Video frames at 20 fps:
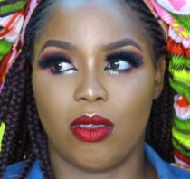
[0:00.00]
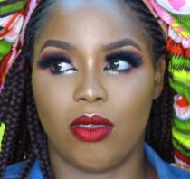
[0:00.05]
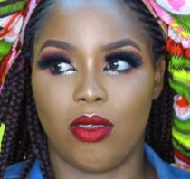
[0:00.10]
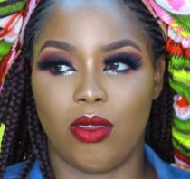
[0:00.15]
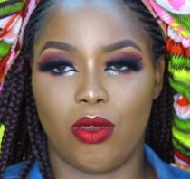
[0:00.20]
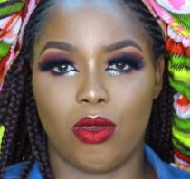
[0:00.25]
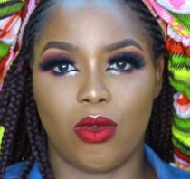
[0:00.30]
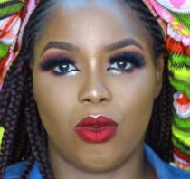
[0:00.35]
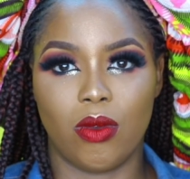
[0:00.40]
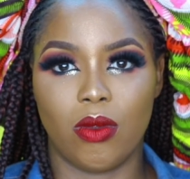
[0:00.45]

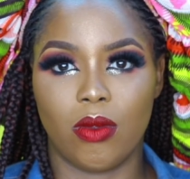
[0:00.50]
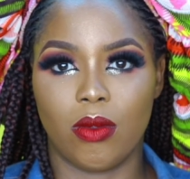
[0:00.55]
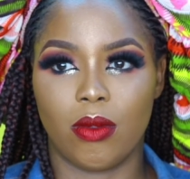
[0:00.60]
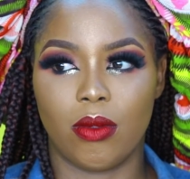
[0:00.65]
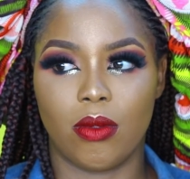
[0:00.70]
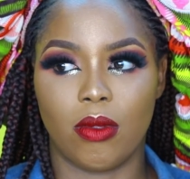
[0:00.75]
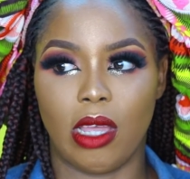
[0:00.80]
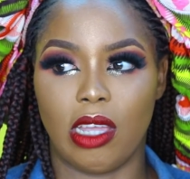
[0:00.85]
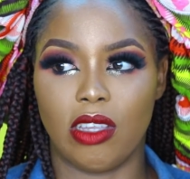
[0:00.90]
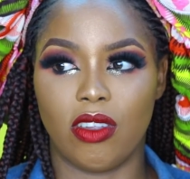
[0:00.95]
You know,
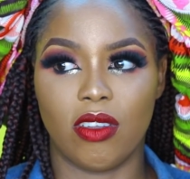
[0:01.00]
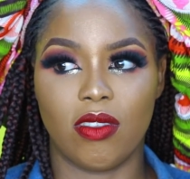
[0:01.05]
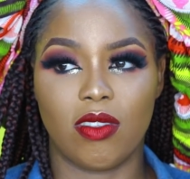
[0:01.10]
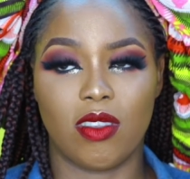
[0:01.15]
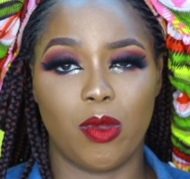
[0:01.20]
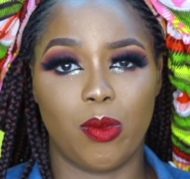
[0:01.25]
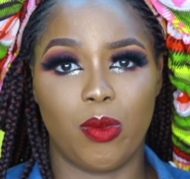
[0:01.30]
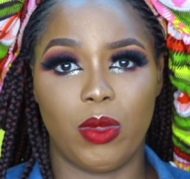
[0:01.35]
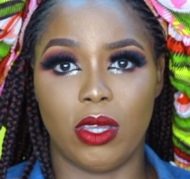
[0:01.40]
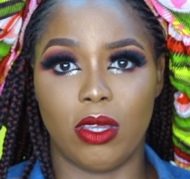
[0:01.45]
I
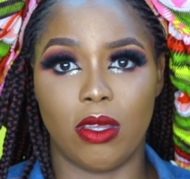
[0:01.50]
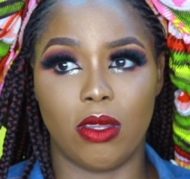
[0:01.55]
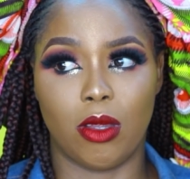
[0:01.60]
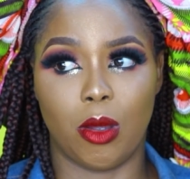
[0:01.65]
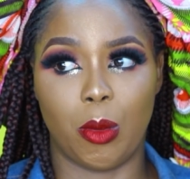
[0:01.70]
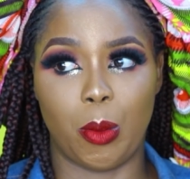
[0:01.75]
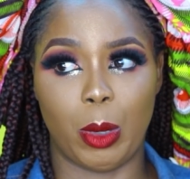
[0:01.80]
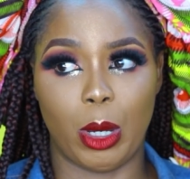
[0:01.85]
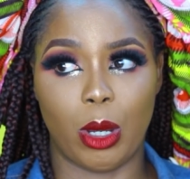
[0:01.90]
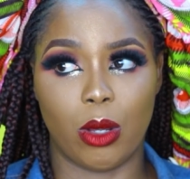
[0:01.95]
just keep thinking
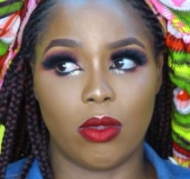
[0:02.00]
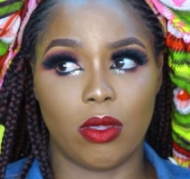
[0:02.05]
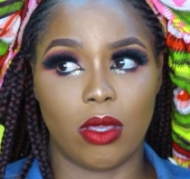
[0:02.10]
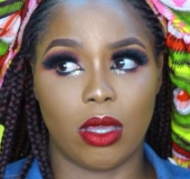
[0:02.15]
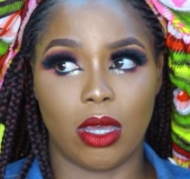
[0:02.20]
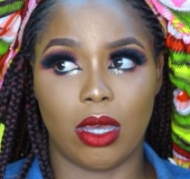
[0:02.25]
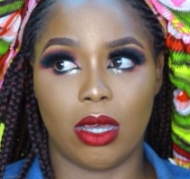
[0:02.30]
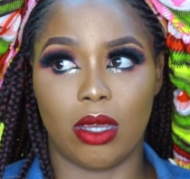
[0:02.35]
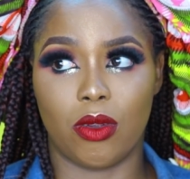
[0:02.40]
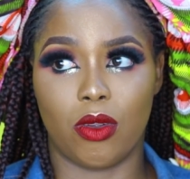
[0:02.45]
about
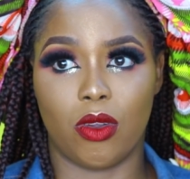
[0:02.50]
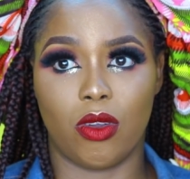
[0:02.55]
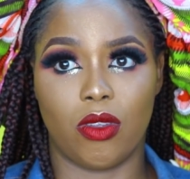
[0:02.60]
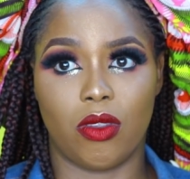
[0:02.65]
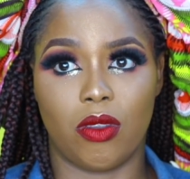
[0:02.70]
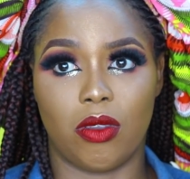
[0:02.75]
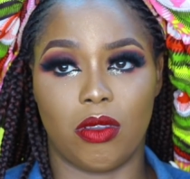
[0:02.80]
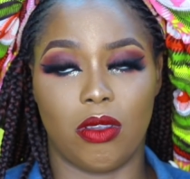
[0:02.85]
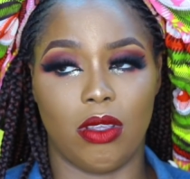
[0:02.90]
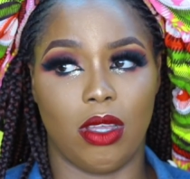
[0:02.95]
her
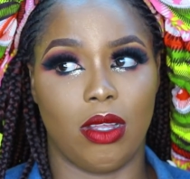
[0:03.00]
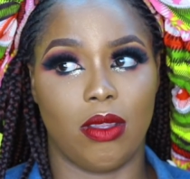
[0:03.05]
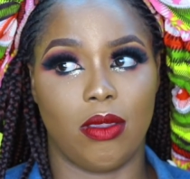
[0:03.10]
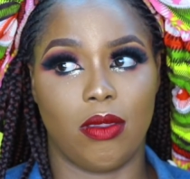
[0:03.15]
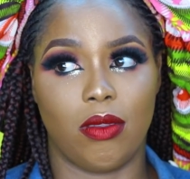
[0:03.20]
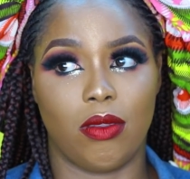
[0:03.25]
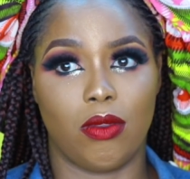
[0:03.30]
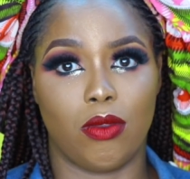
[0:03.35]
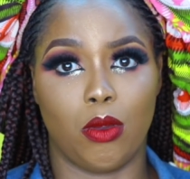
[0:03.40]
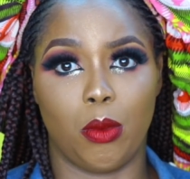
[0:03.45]
because she had
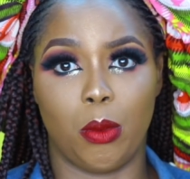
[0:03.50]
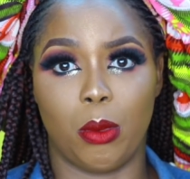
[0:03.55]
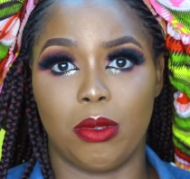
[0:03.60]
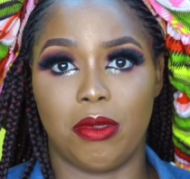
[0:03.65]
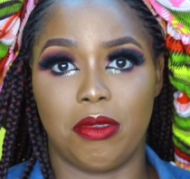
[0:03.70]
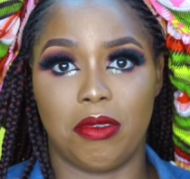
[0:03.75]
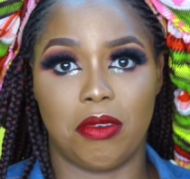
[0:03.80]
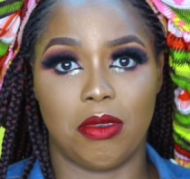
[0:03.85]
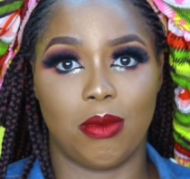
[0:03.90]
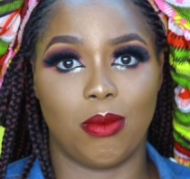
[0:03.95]
so
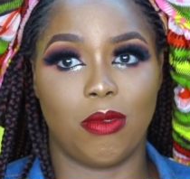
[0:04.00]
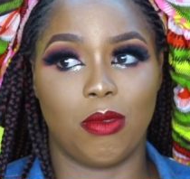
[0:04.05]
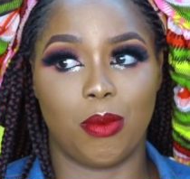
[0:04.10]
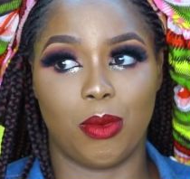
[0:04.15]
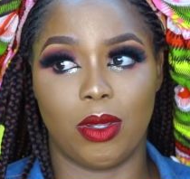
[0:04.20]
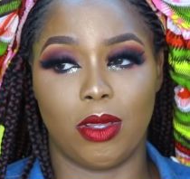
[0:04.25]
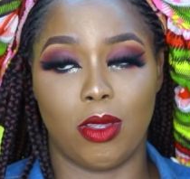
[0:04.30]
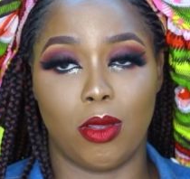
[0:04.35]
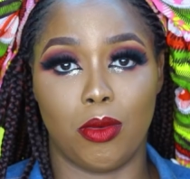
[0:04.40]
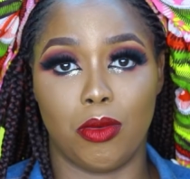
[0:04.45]
much dreams,
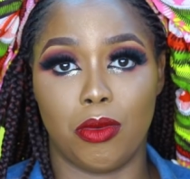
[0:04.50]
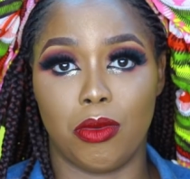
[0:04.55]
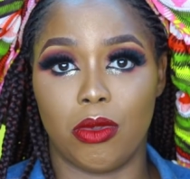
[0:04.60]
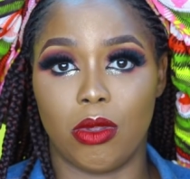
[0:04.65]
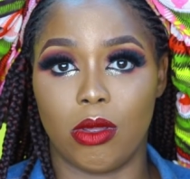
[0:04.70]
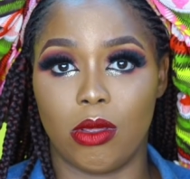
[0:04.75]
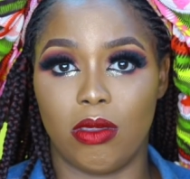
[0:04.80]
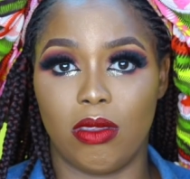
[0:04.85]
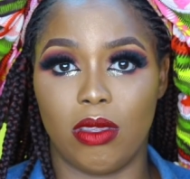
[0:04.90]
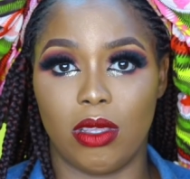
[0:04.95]
but then who
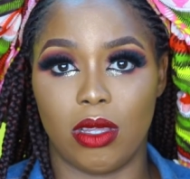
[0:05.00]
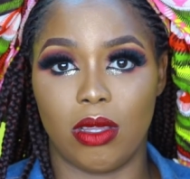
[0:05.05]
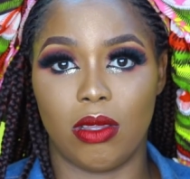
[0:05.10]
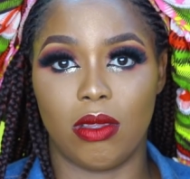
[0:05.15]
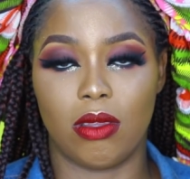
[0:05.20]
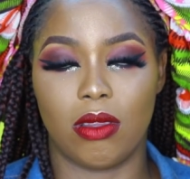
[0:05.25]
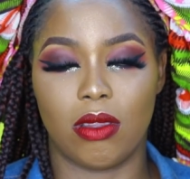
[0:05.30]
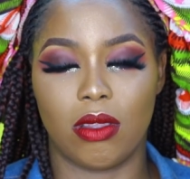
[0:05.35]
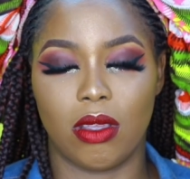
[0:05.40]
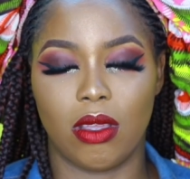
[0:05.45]

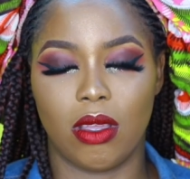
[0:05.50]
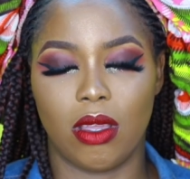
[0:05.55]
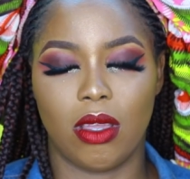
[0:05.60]
doesn't?